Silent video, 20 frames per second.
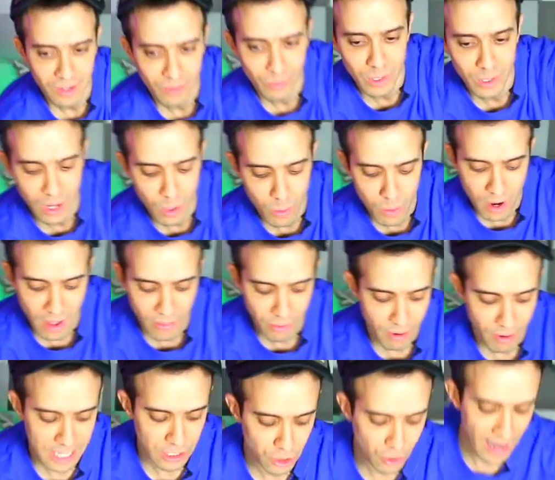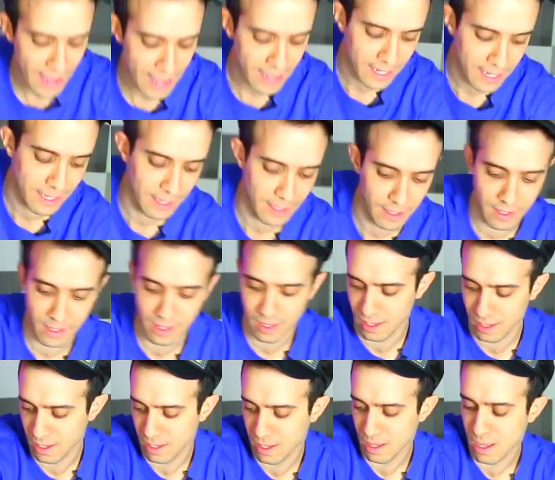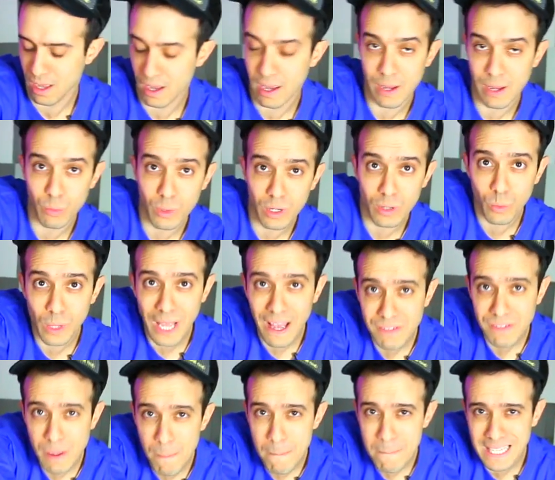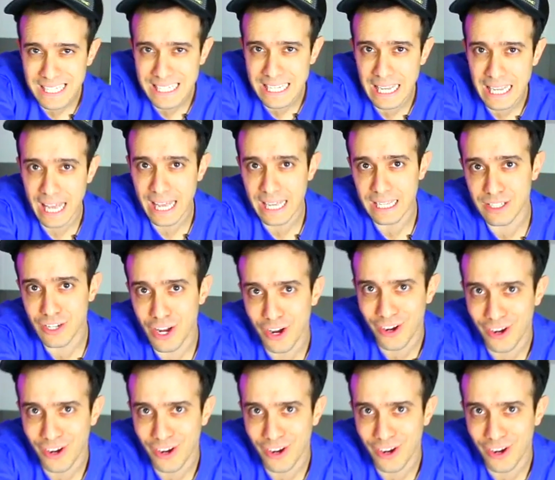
we know we're on the right track. Okay, we have some missing eggs